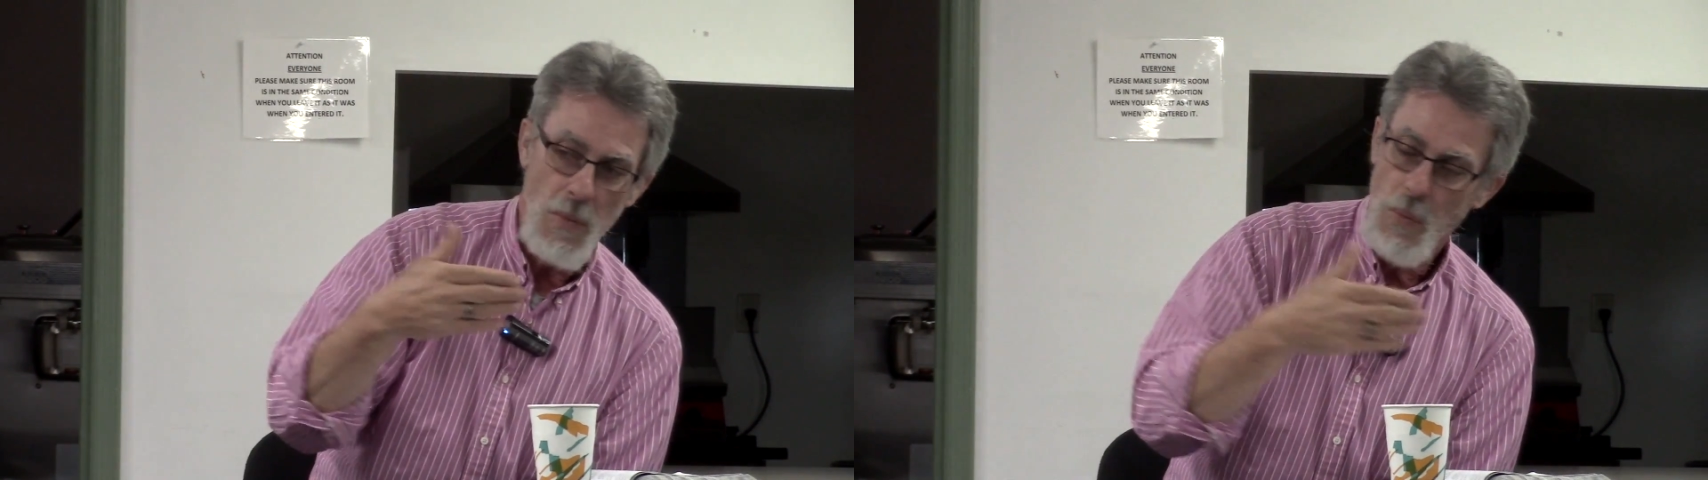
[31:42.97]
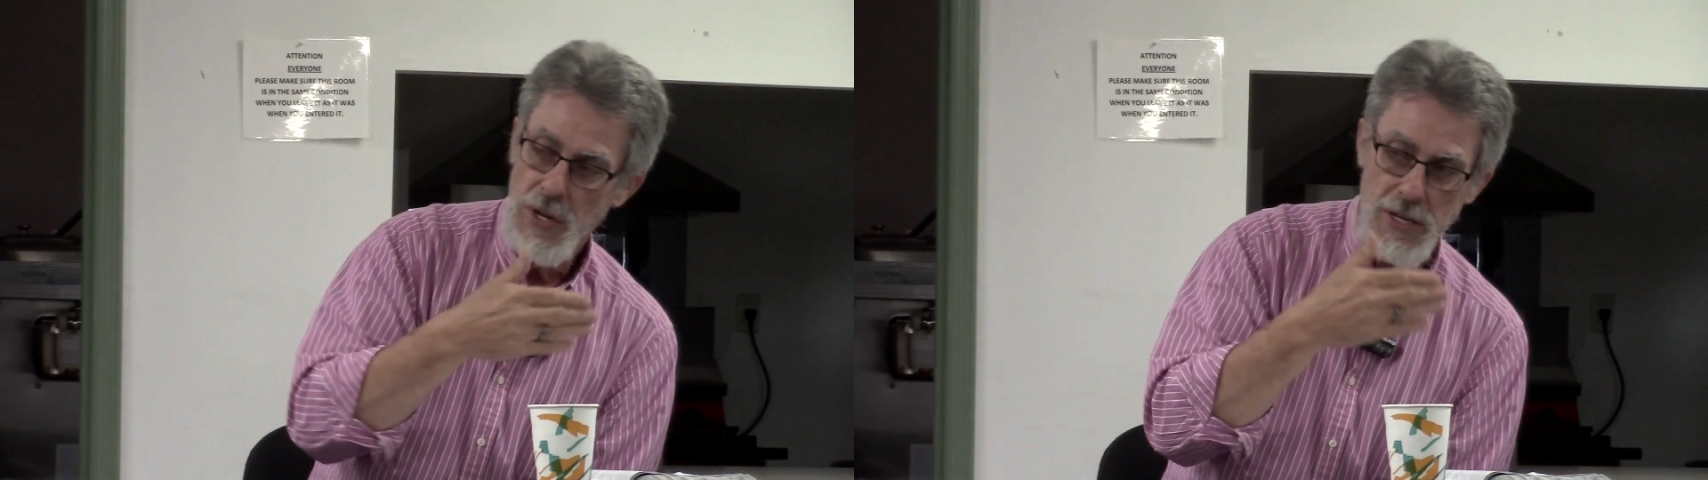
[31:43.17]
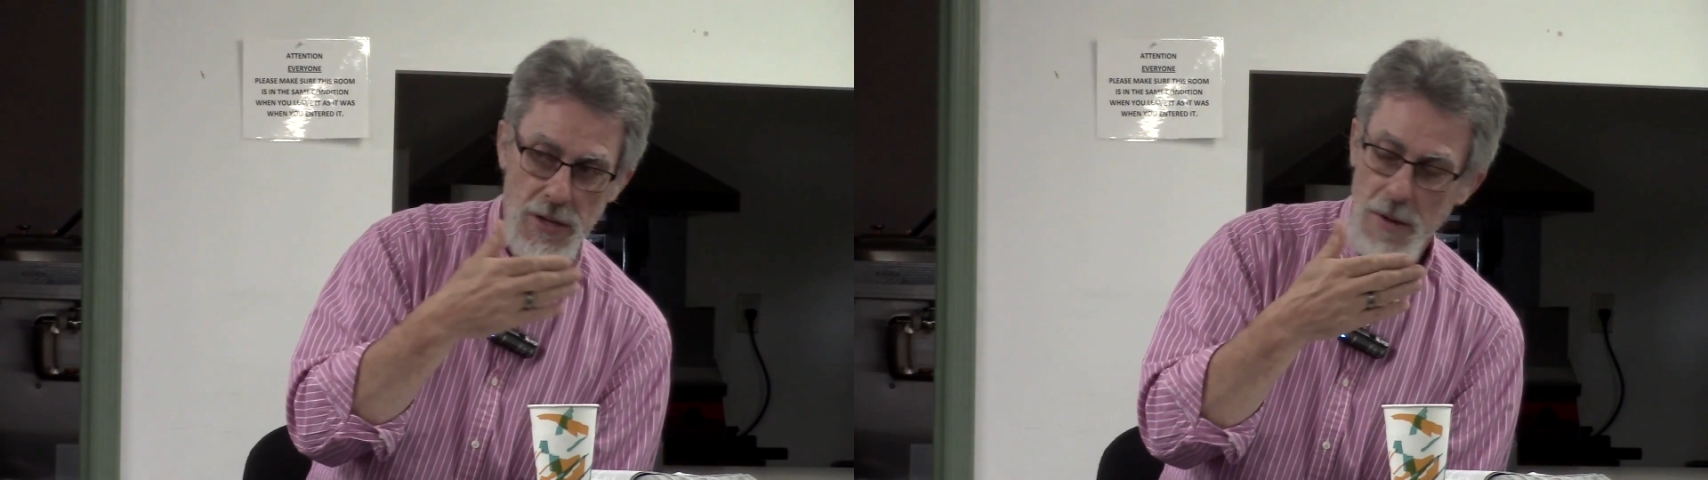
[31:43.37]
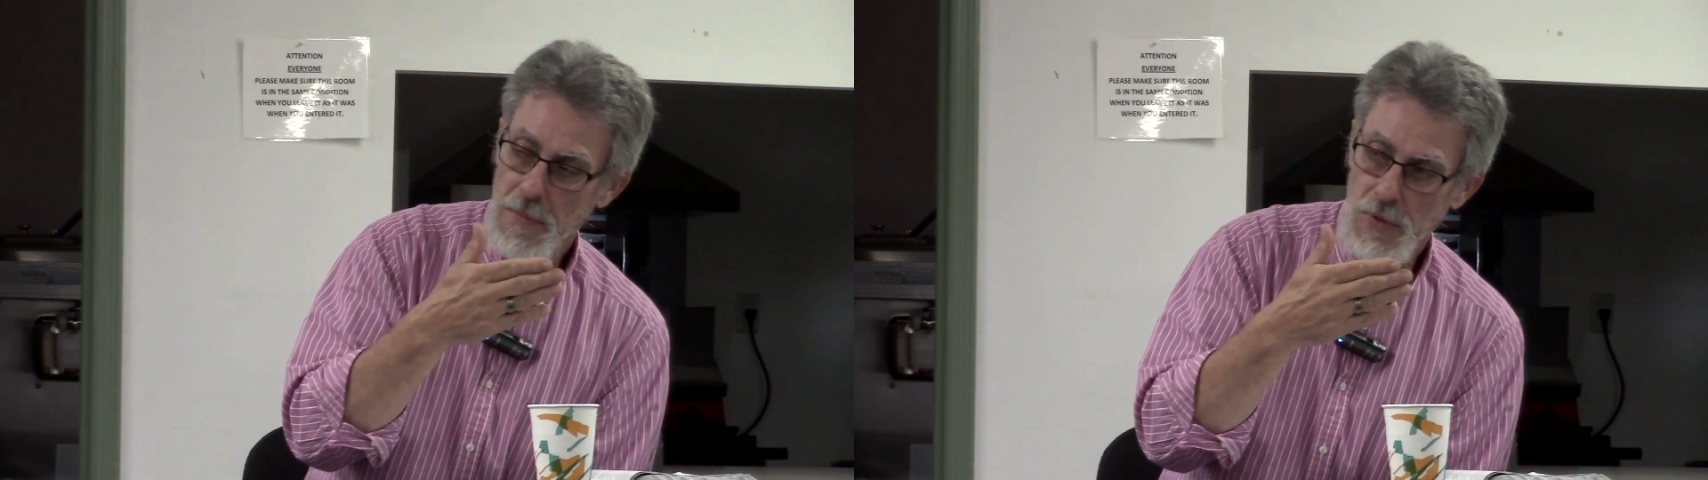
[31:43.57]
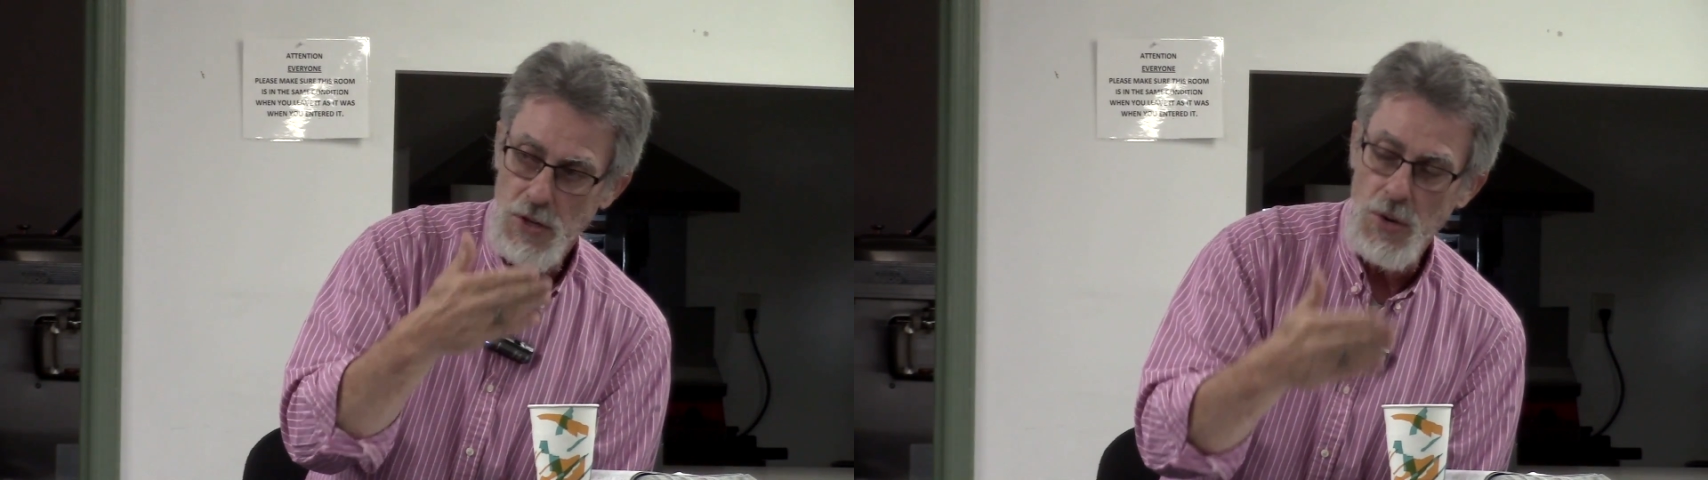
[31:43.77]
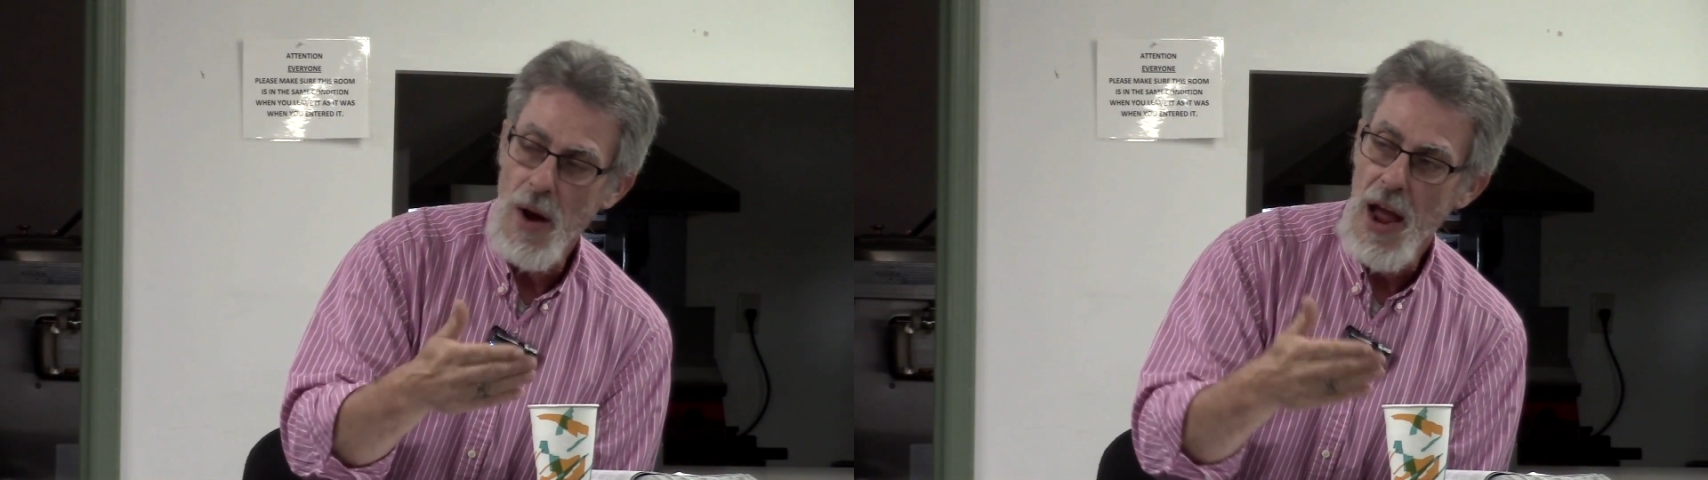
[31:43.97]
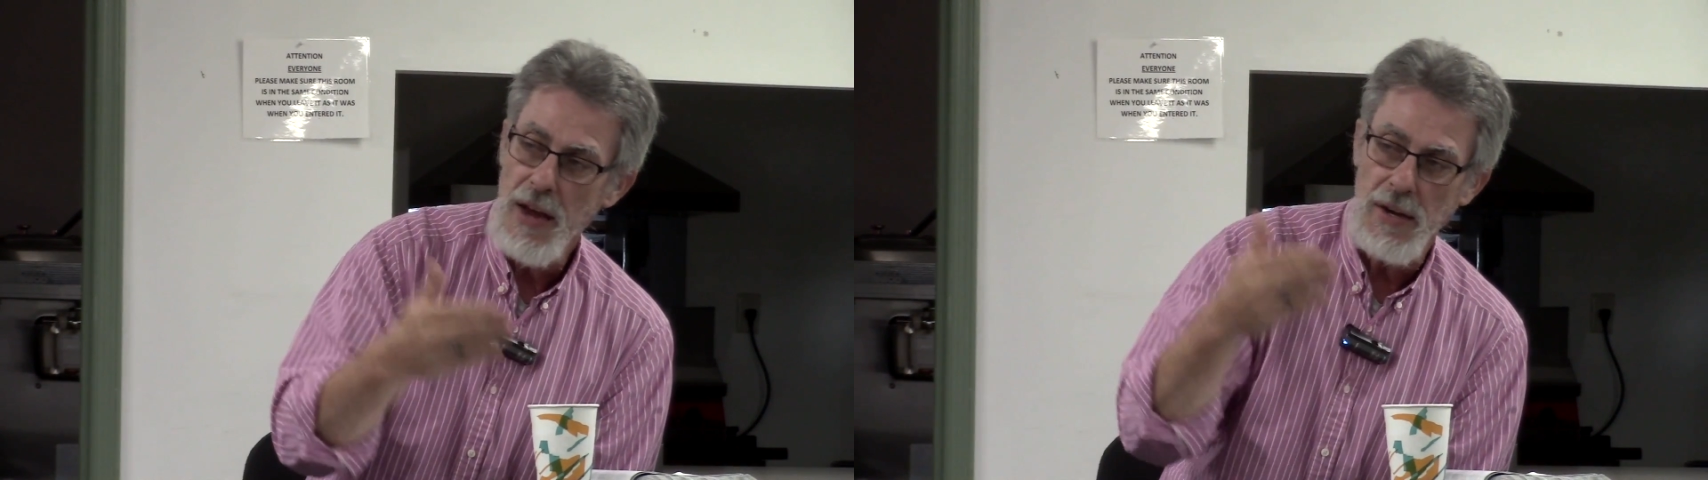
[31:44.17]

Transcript: was trying